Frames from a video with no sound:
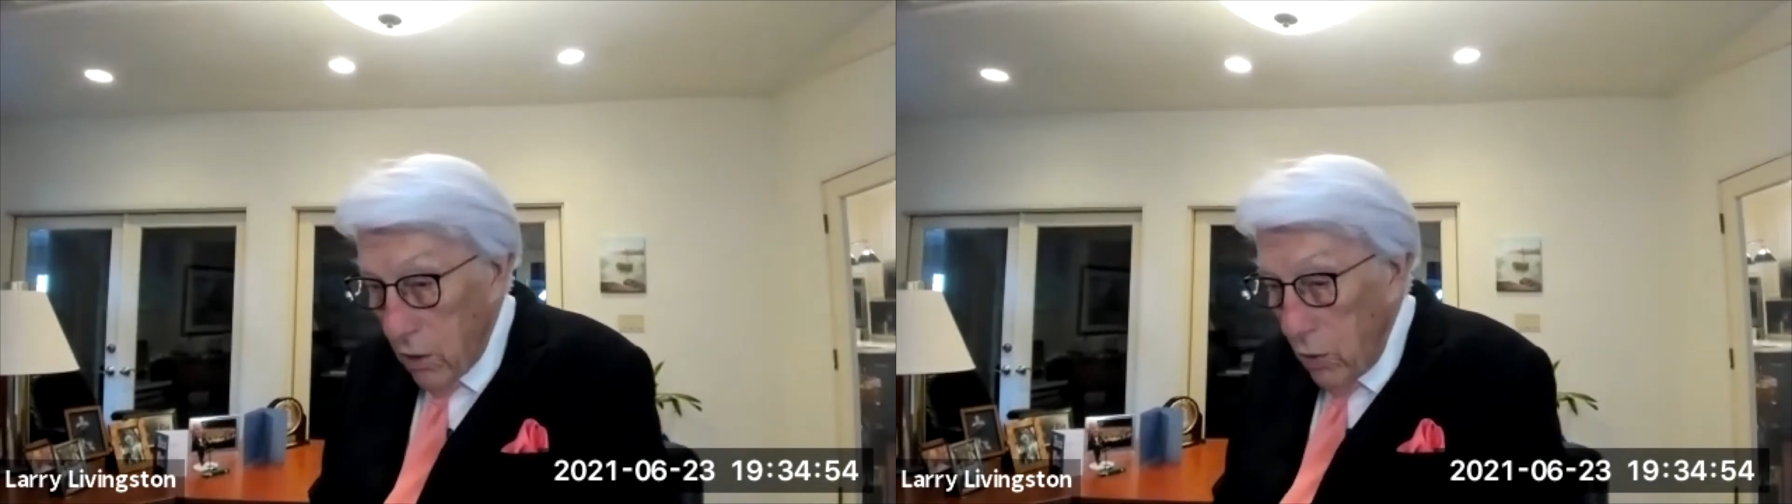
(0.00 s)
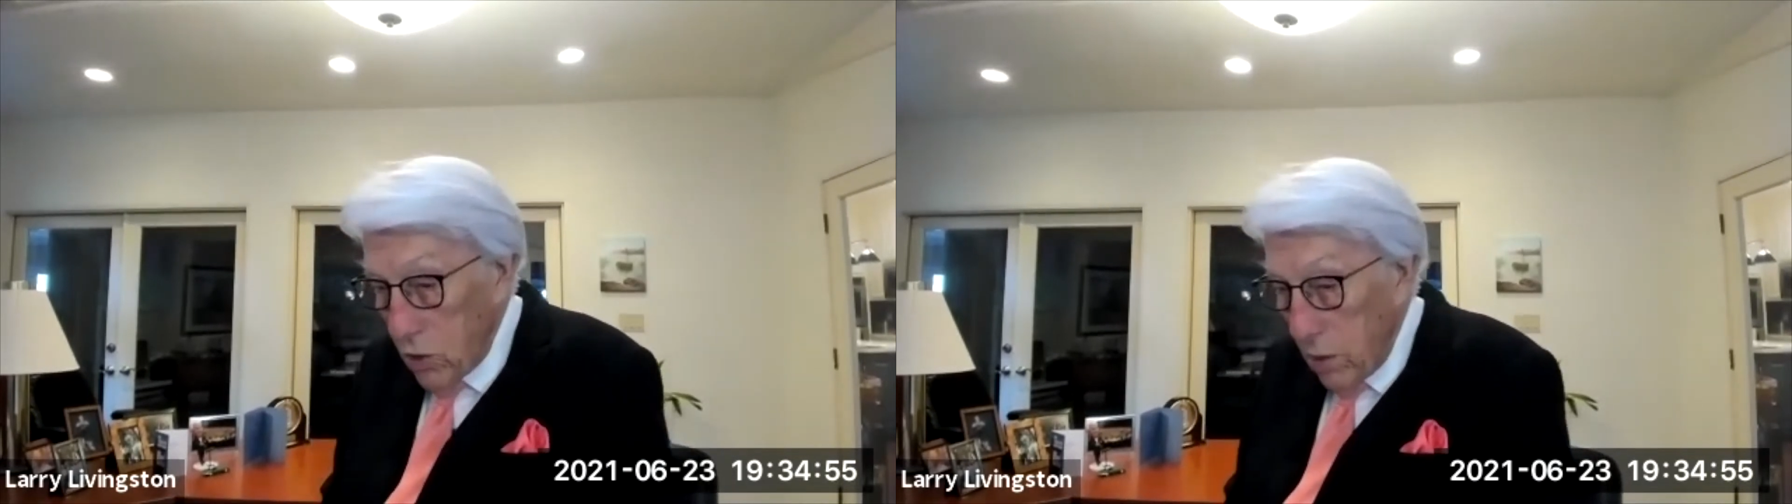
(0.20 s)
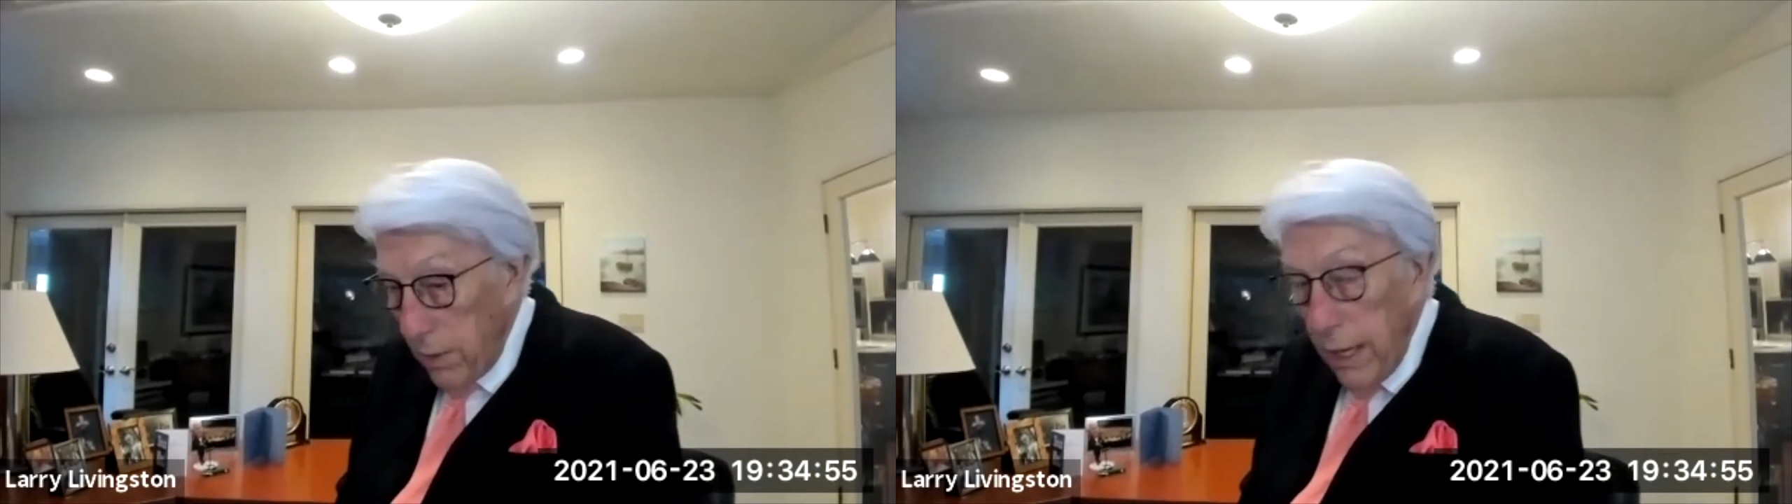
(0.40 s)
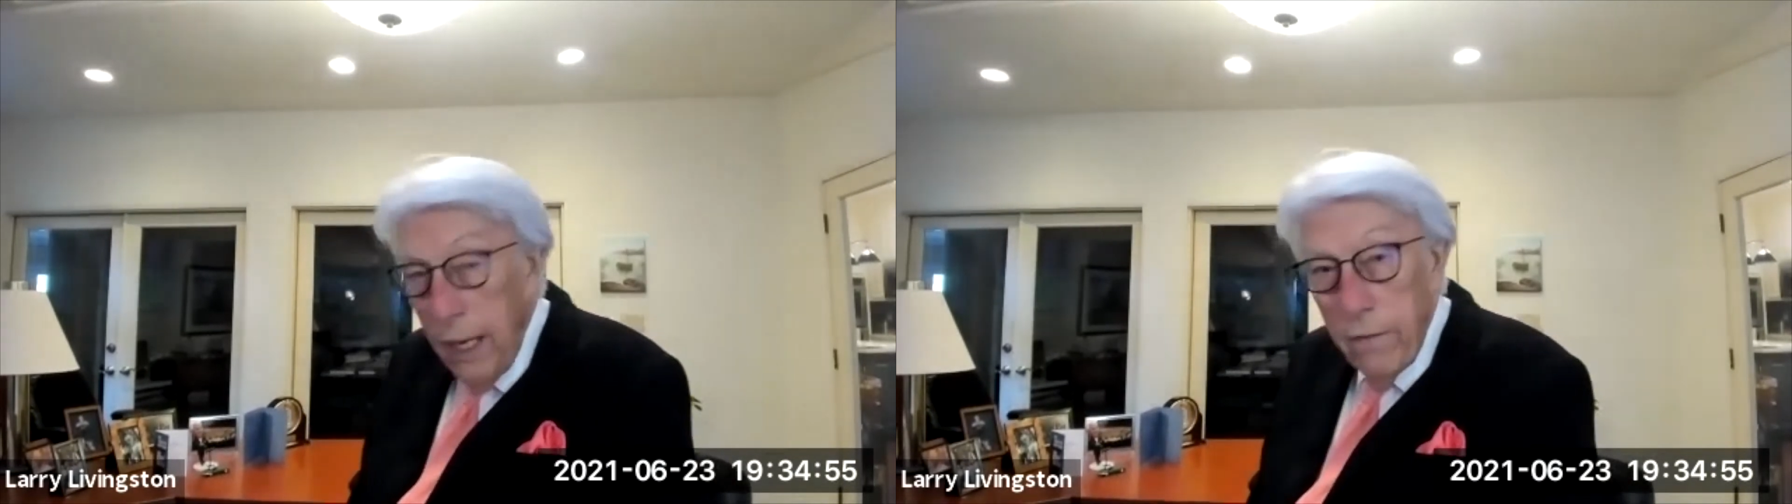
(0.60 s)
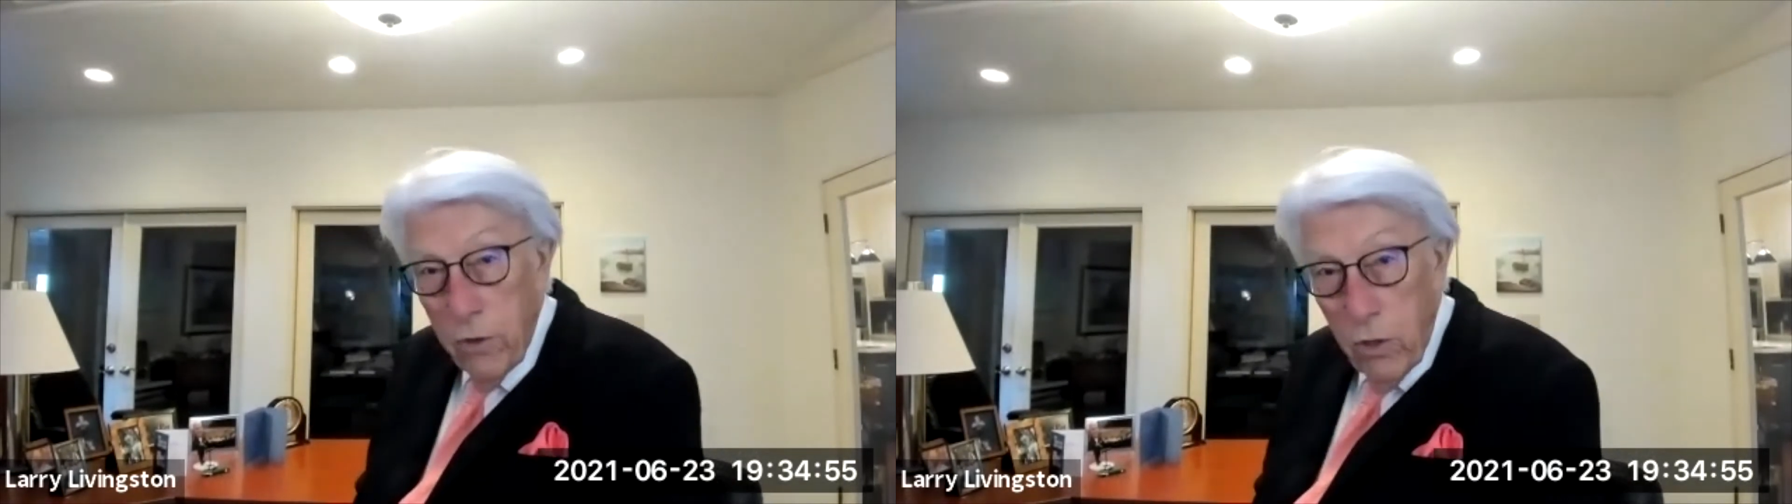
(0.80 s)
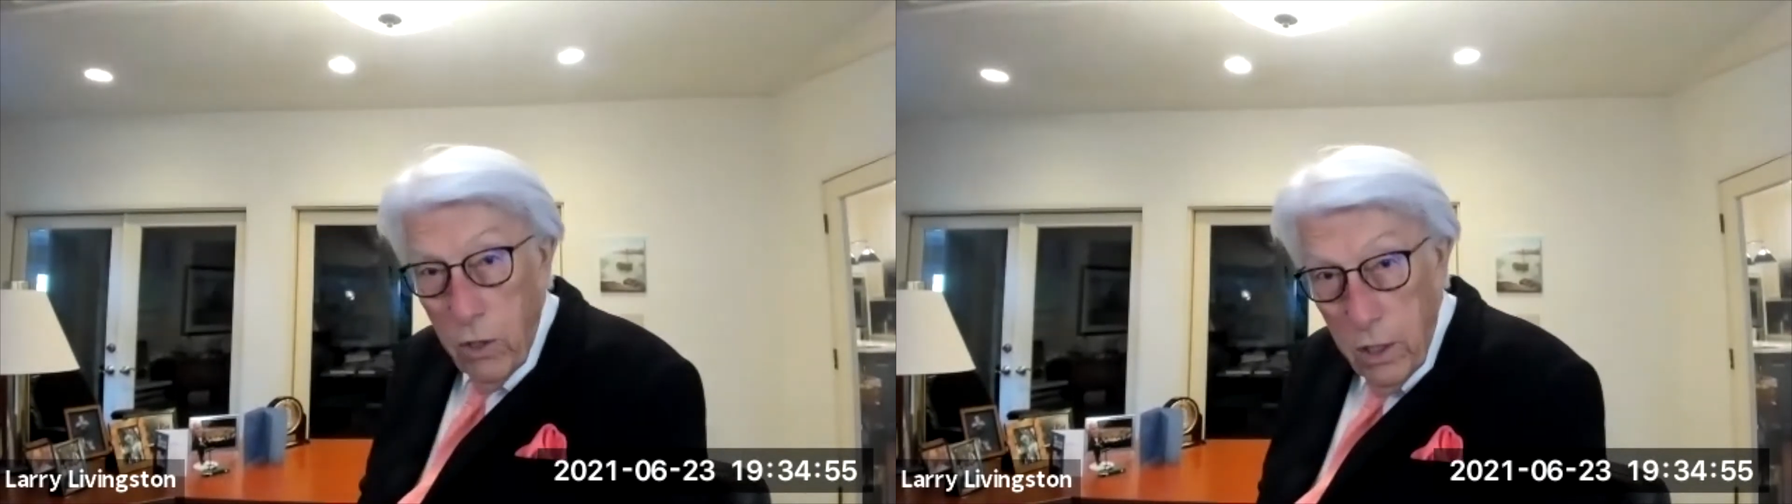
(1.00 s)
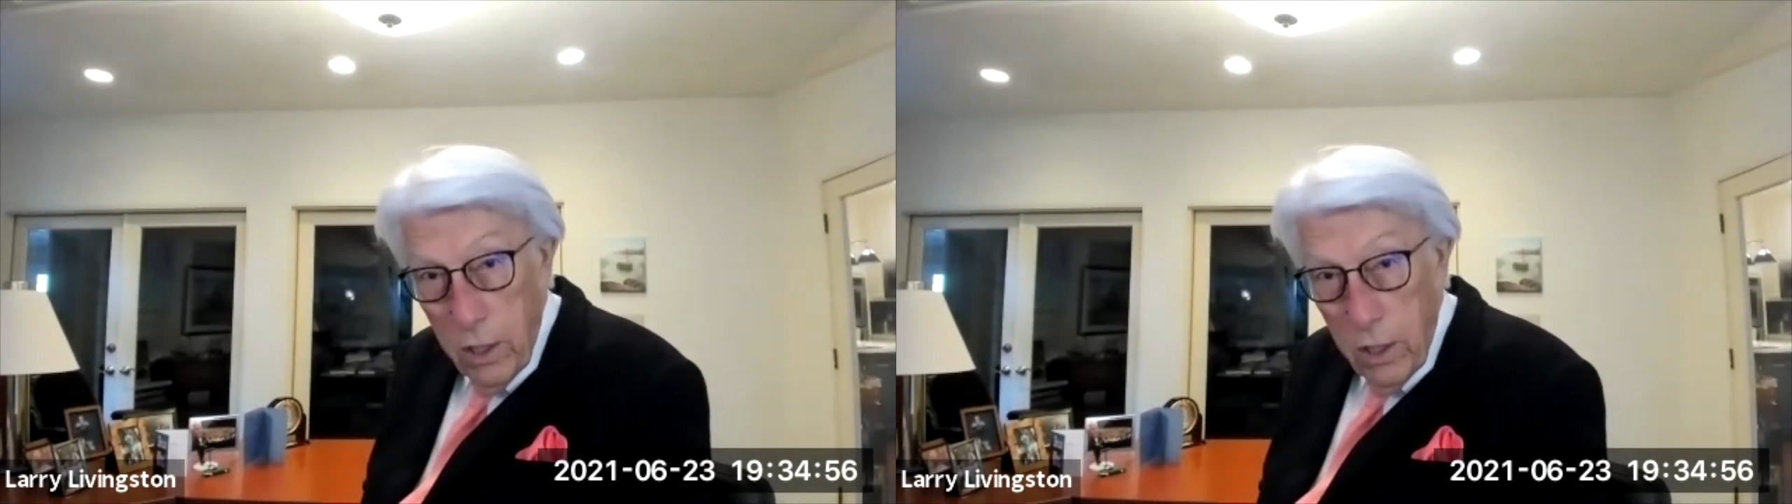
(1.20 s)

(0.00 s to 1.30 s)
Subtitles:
who is a behavioral